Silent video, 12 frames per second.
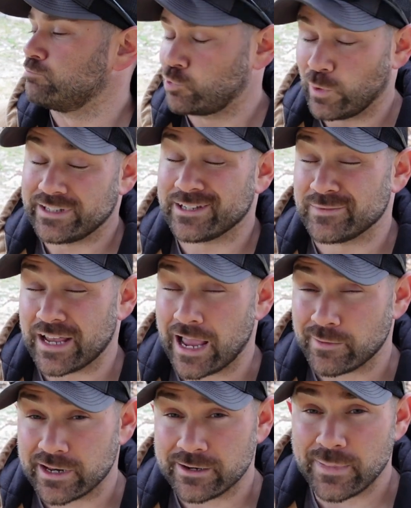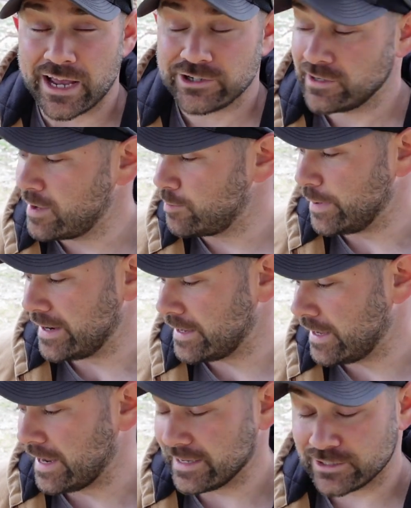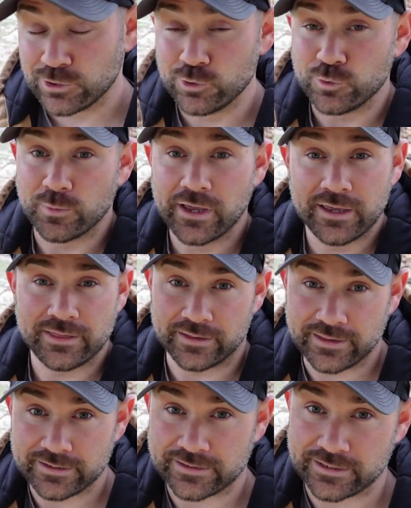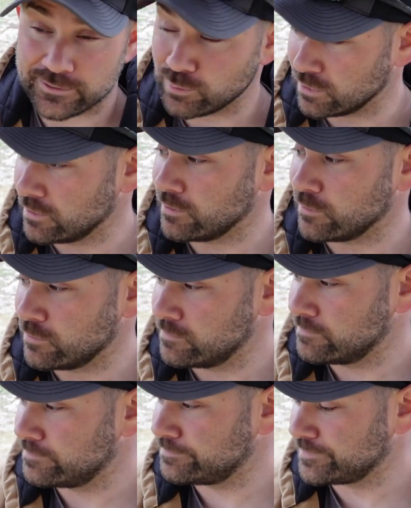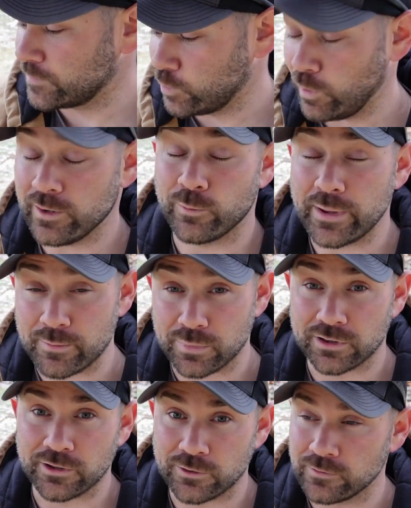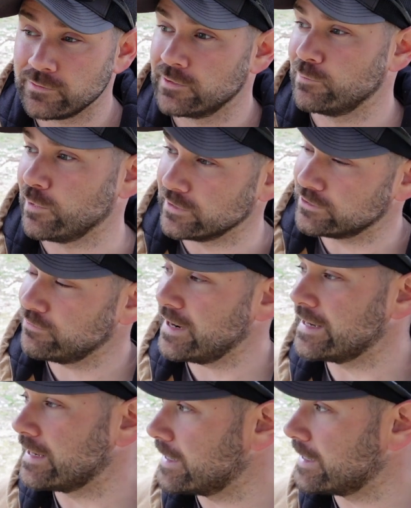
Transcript: Quite some time, I'd imagine, but I assume that this is below, quite a bit below. Well, it's raining